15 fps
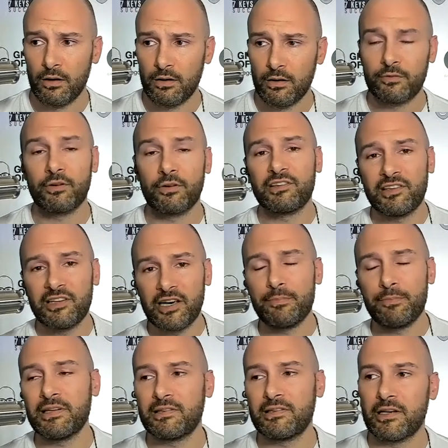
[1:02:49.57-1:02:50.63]
It was on
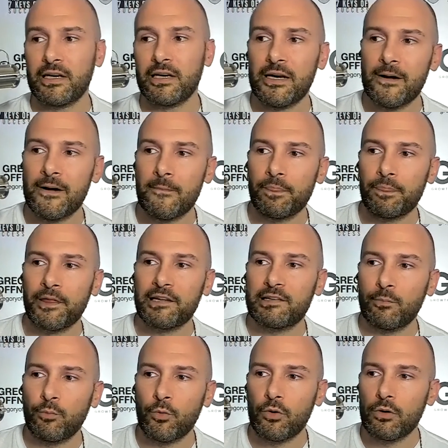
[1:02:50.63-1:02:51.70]
CNBC. They
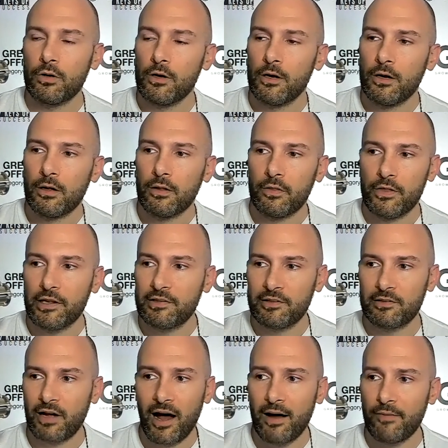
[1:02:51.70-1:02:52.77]
said, Well, this
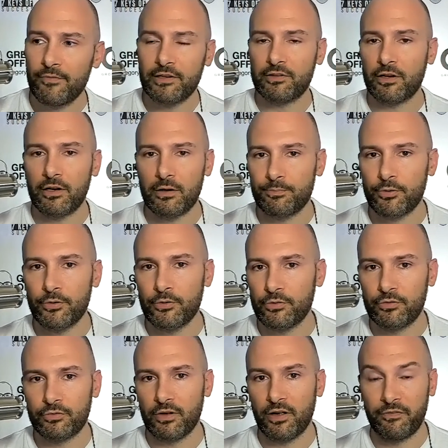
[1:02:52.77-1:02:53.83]
is obviously going to
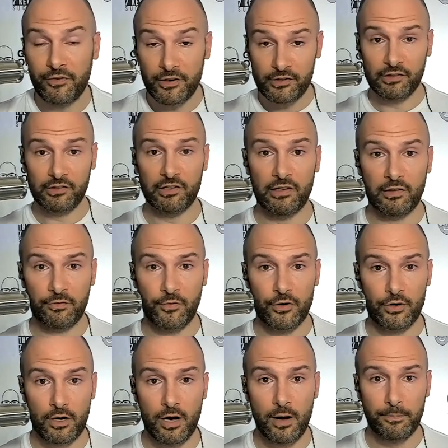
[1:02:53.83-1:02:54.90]
produce efficiencies for
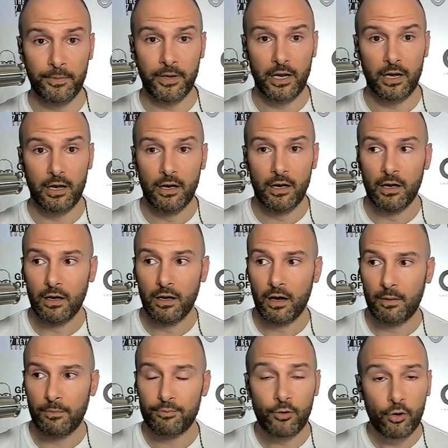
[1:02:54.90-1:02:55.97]
your company.
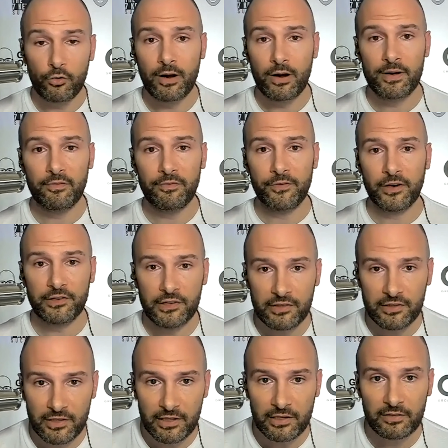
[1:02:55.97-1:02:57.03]
Uh, programming
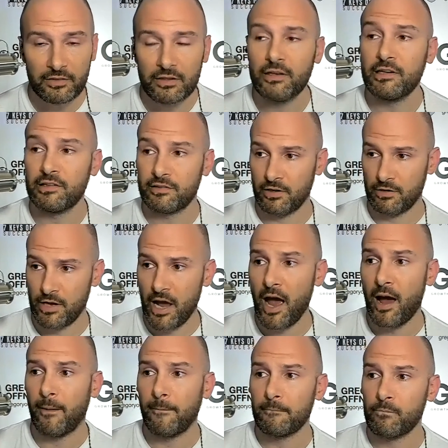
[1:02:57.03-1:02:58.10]
efficiencies? He said,
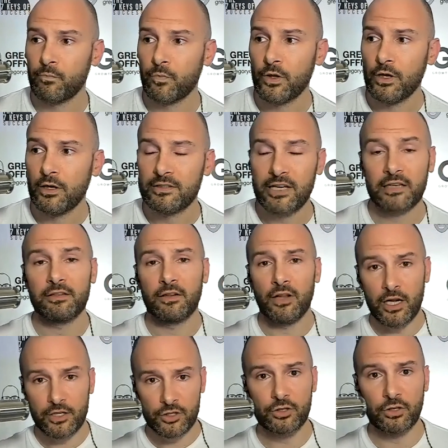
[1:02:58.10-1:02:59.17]
Yeah.
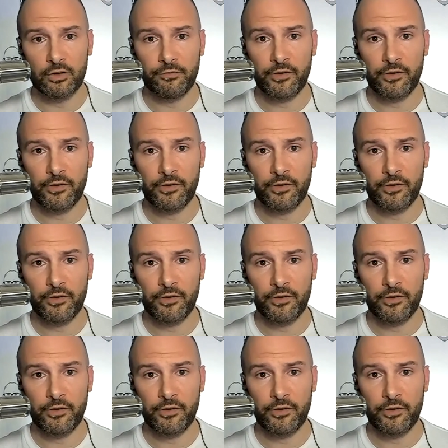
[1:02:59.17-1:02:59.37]
Technological